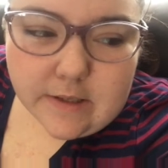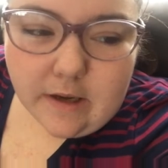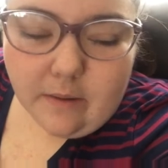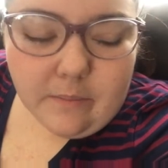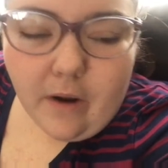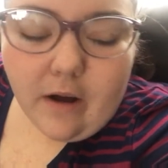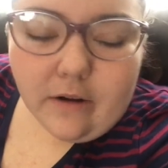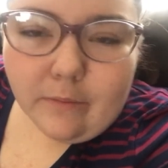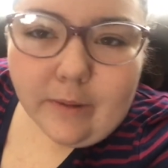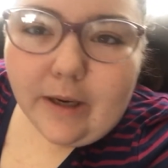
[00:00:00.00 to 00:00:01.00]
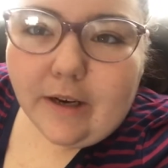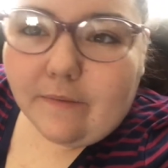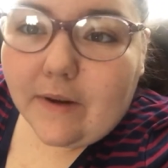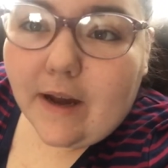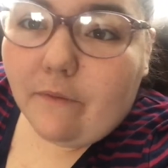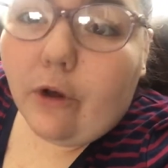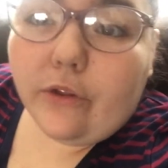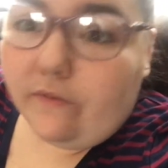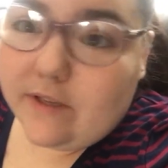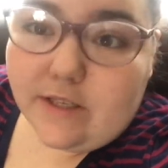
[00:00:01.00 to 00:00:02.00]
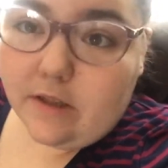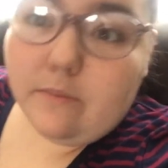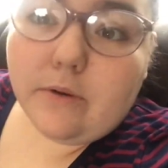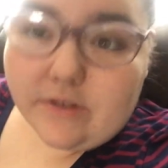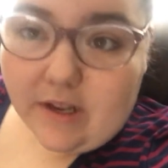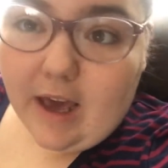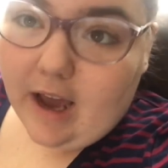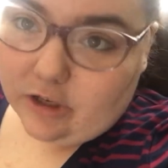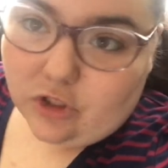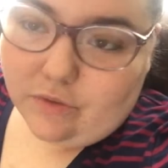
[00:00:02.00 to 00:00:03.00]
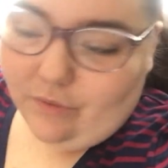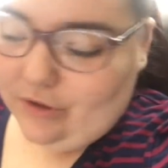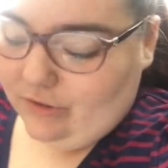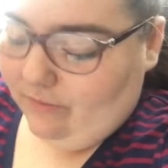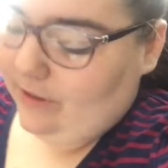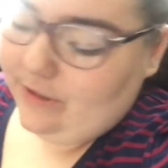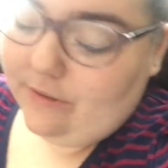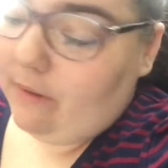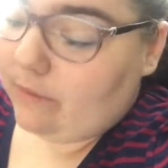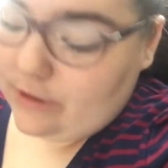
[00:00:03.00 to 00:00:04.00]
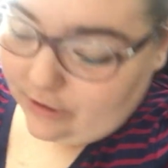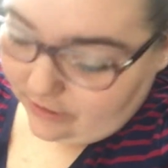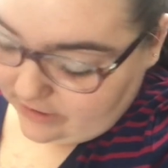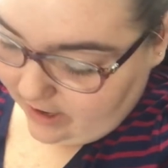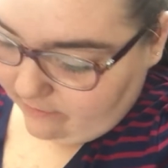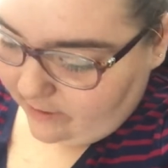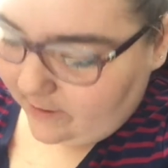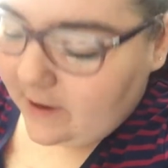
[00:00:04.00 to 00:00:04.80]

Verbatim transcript: I'm not gonna read it if I have all of these other books that I actually want to read, so I returned that one.